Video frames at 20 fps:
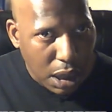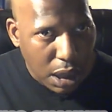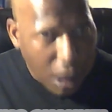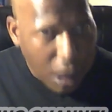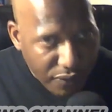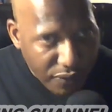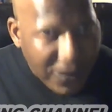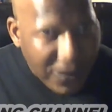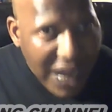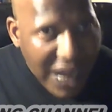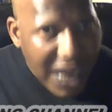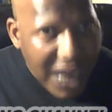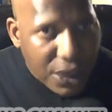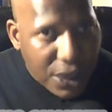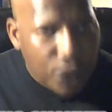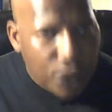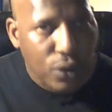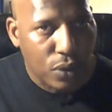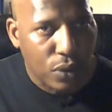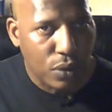Find
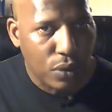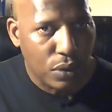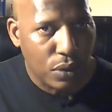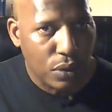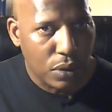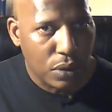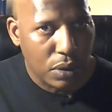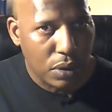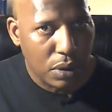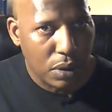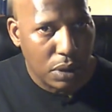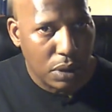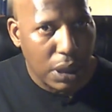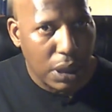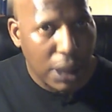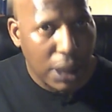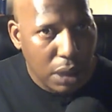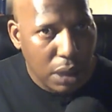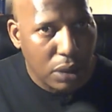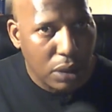you a
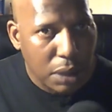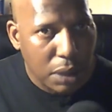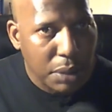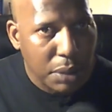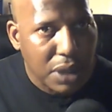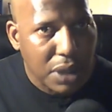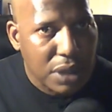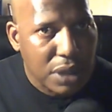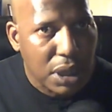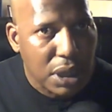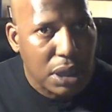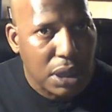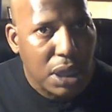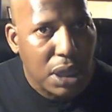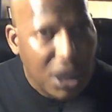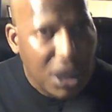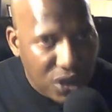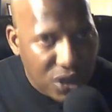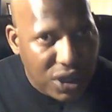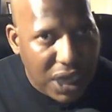LDBC
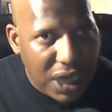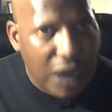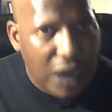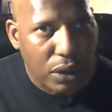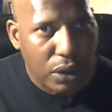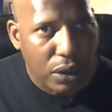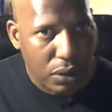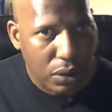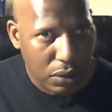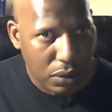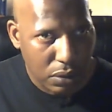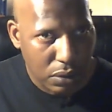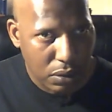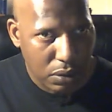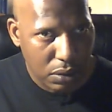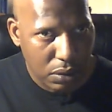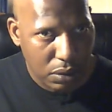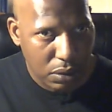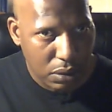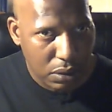channel.
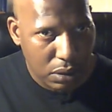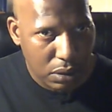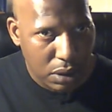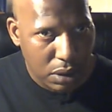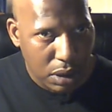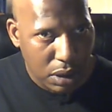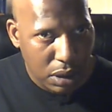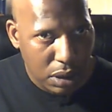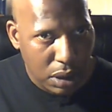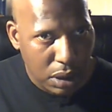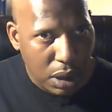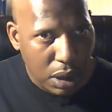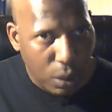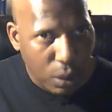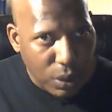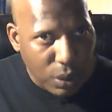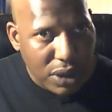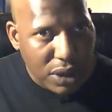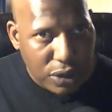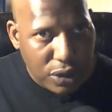
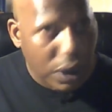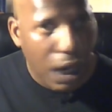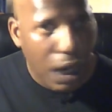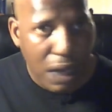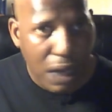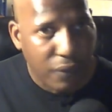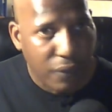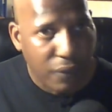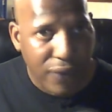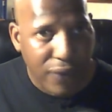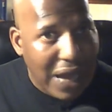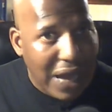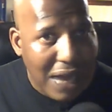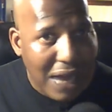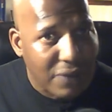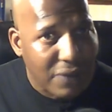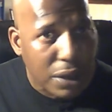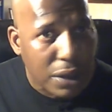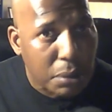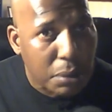We start at 5
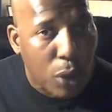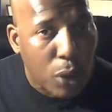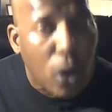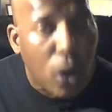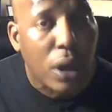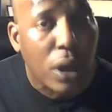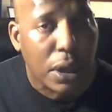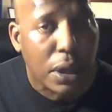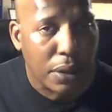in the morning.